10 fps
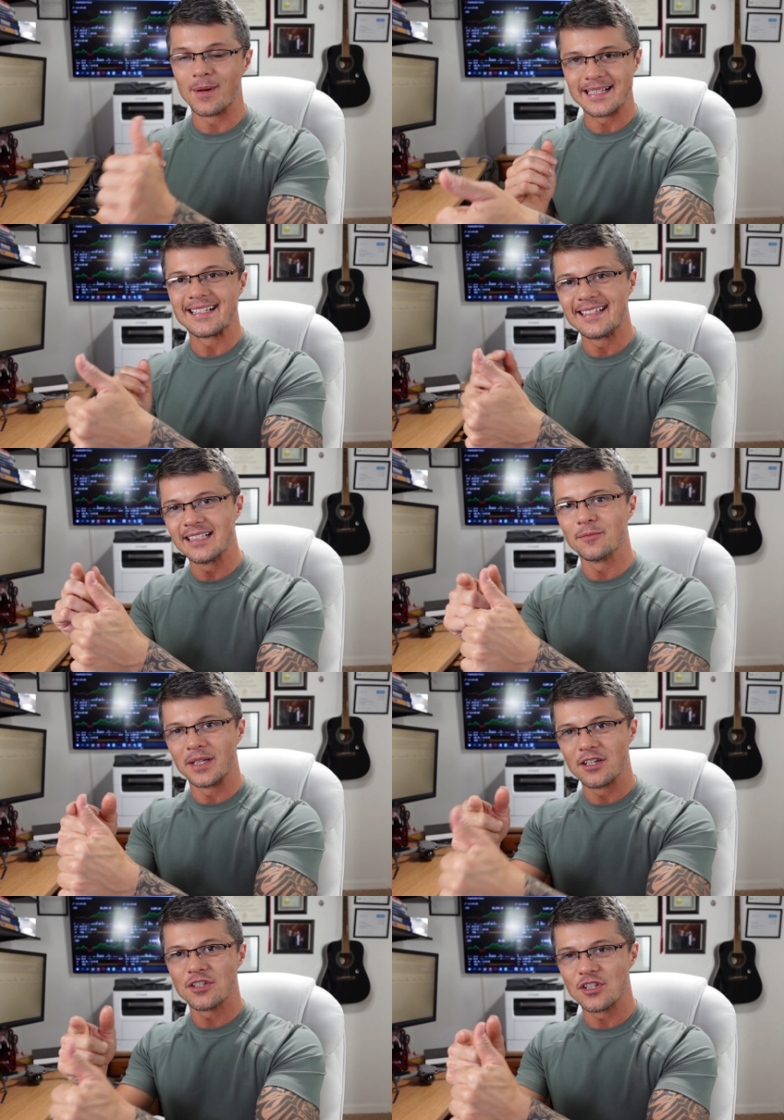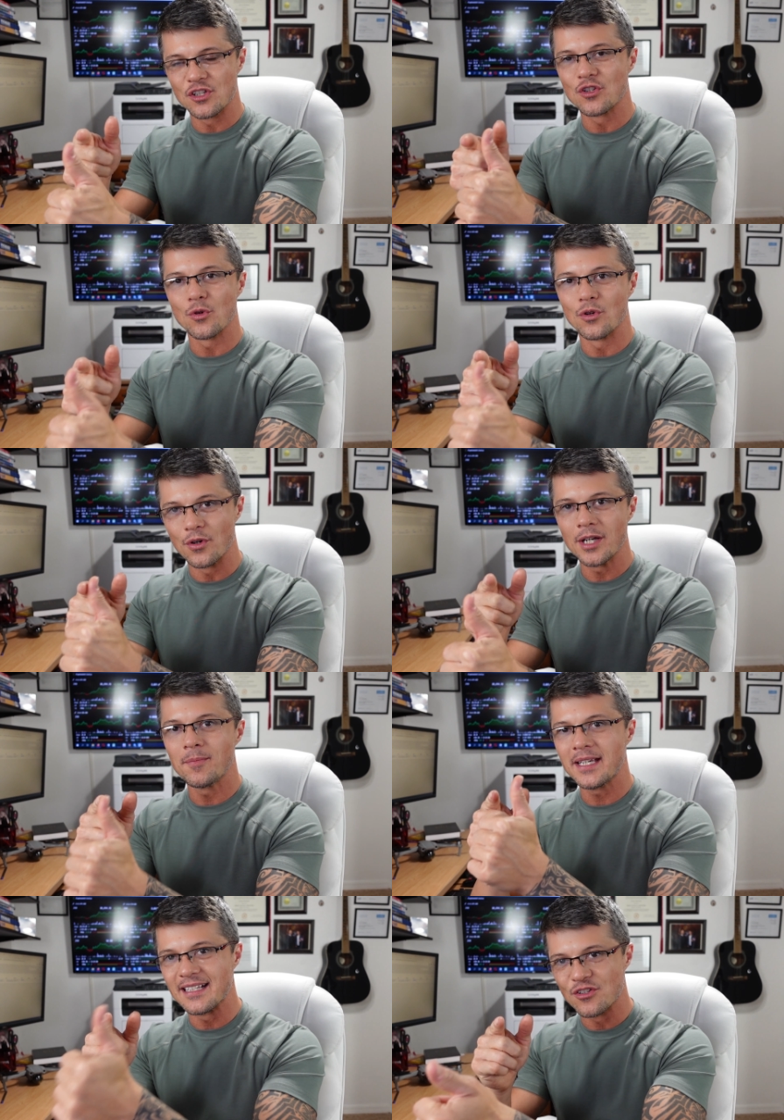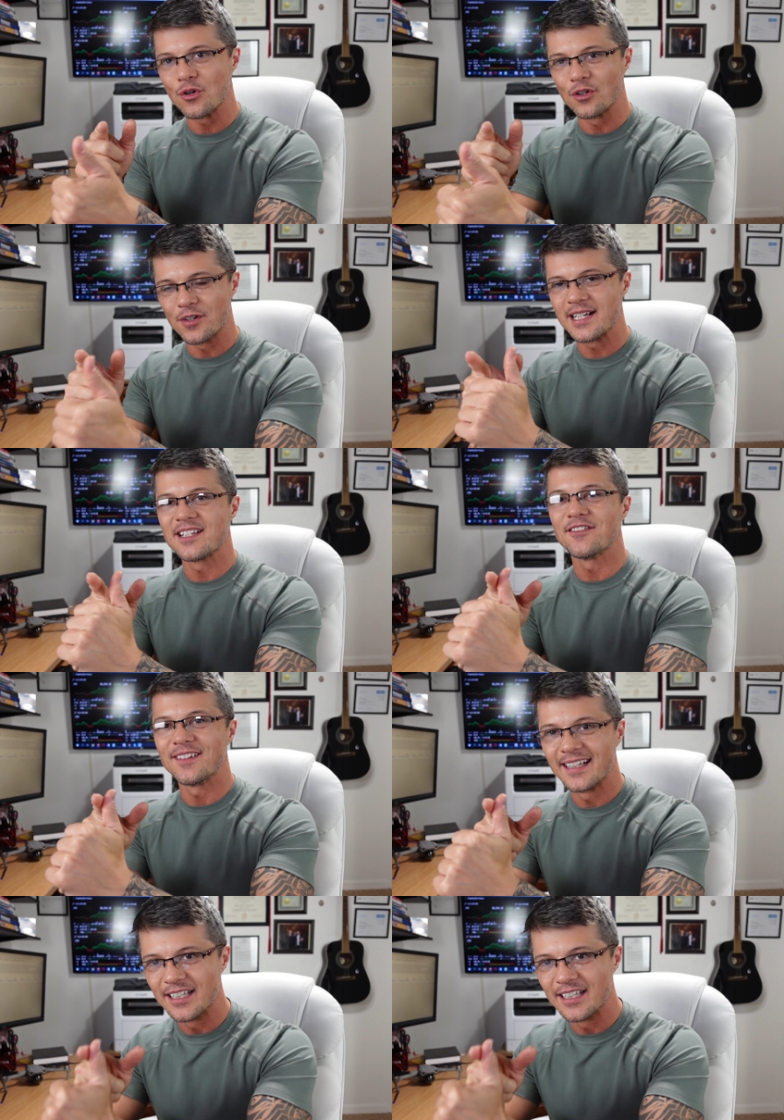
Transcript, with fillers: but still because it's so grippy, it's so aggressive,